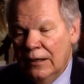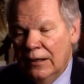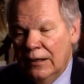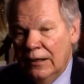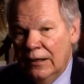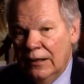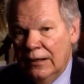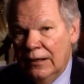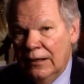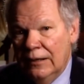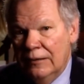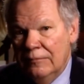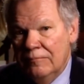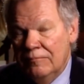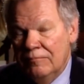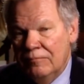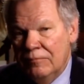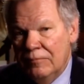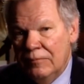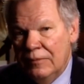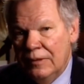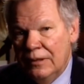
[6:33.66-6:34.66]

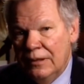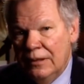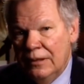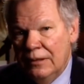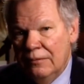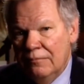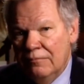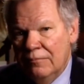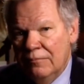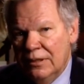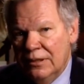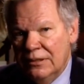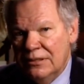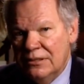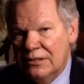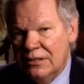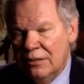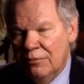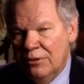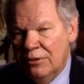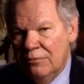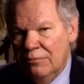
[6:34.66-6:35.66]
But
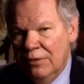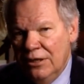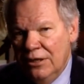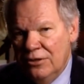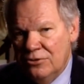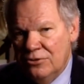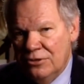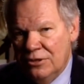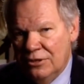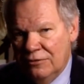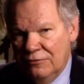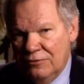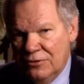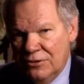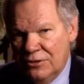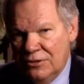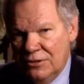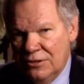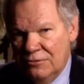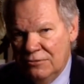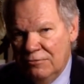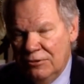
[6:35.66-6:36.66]
some of the major
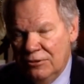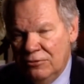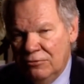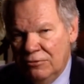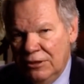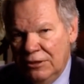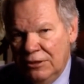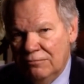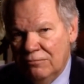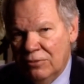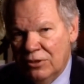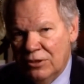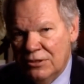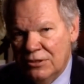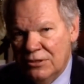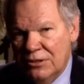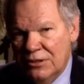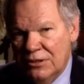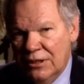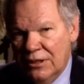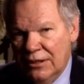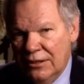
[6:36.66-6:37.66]
differences between
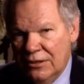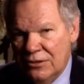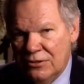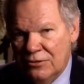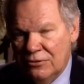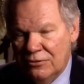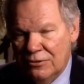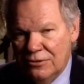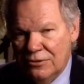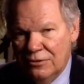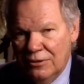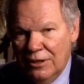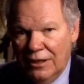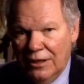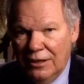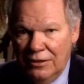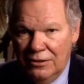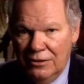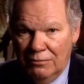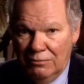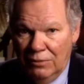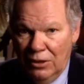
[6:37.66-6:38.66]
birds and dinosaurs are
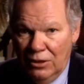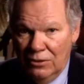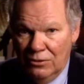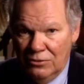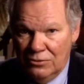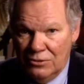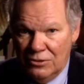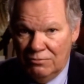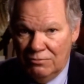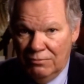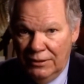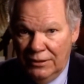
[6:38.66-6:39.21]
not in the bones,